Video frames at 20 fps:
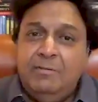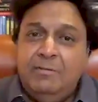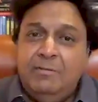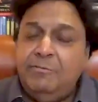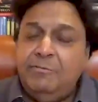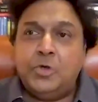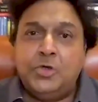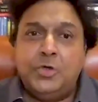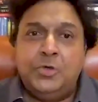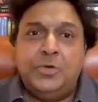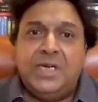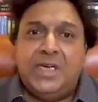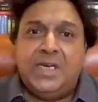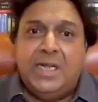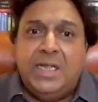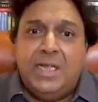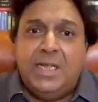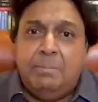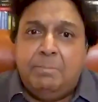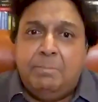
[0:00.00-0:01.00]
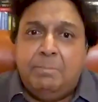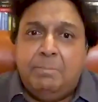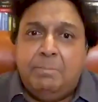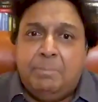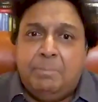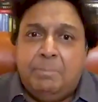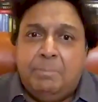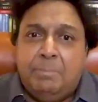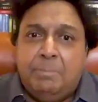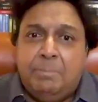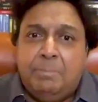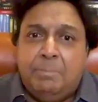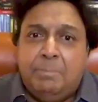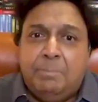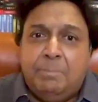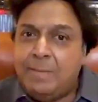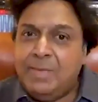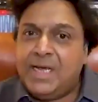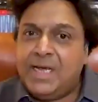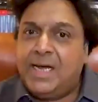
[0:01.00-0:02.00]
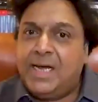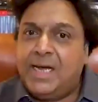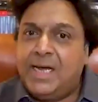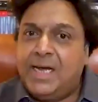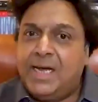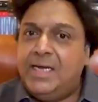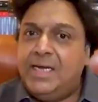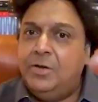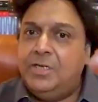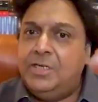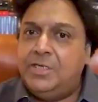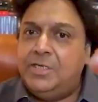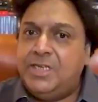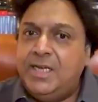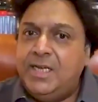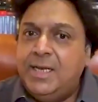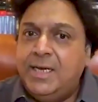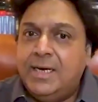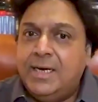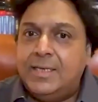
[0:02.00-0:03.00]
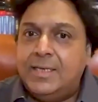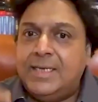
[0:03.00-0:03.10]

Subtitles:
Unfortunately, Abrahamic ideology